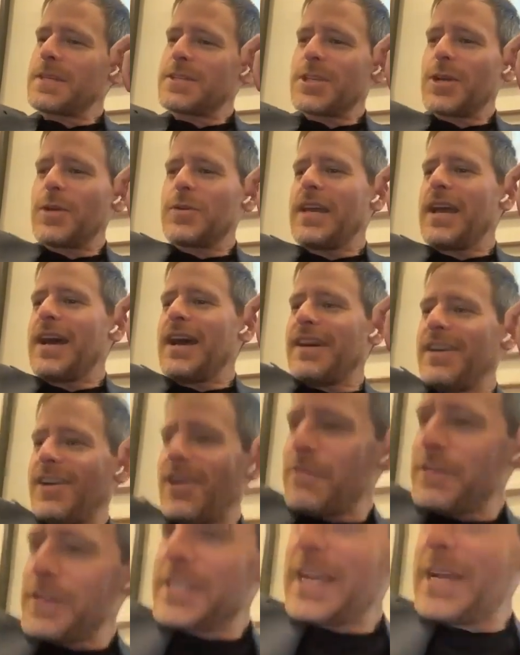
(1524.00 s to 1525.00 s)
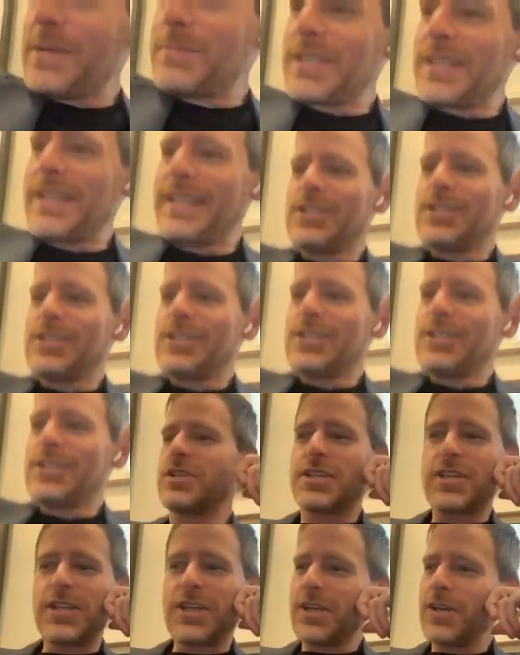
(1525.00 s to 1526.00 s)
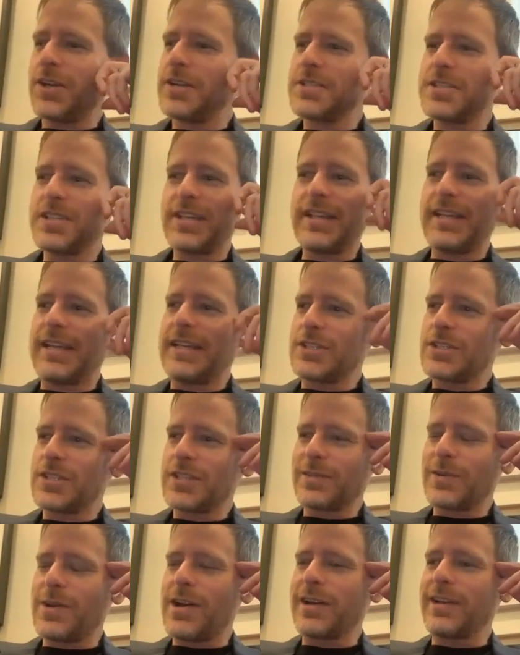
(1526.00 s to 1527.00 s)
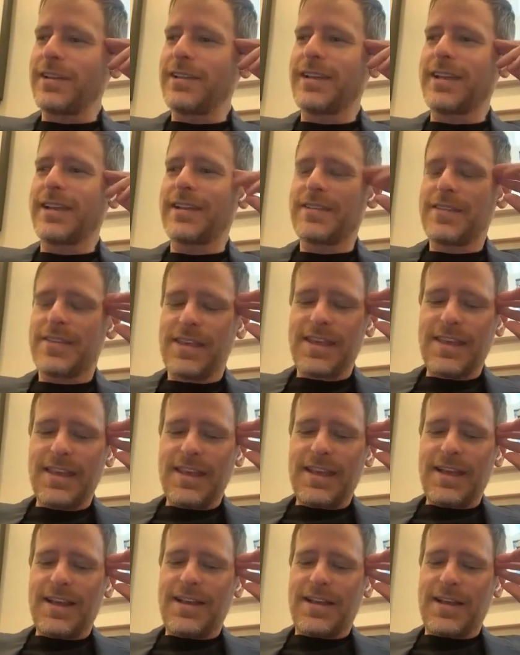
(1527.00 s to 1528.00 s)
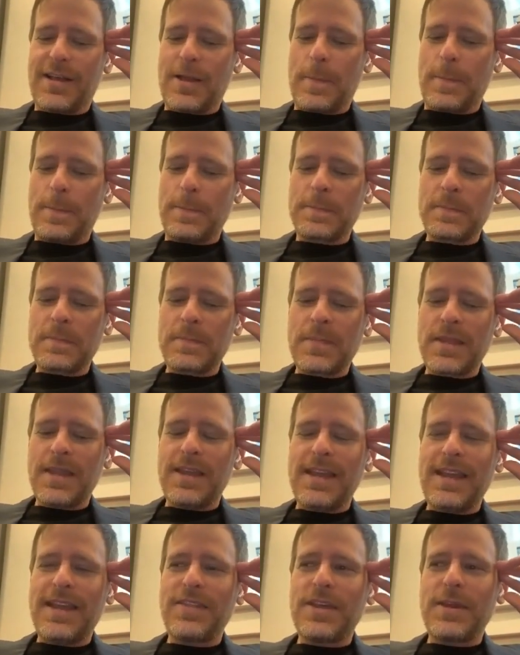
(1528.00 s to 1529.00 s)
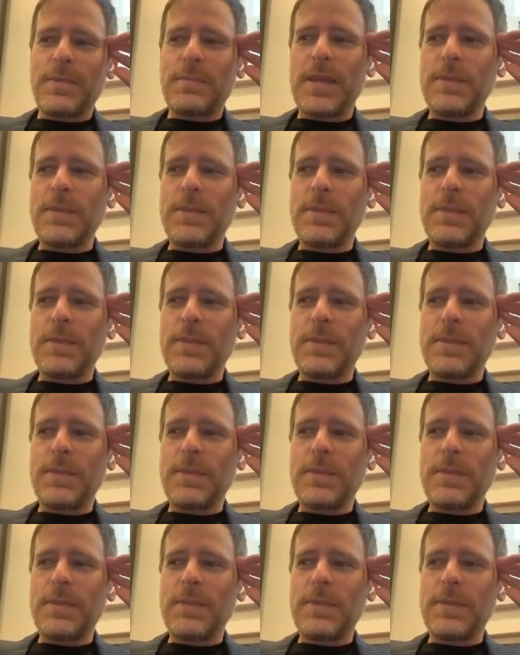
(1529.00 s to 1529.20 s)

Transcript: So yeah, oftentimes it's just concurrency, it's throttling, um, and then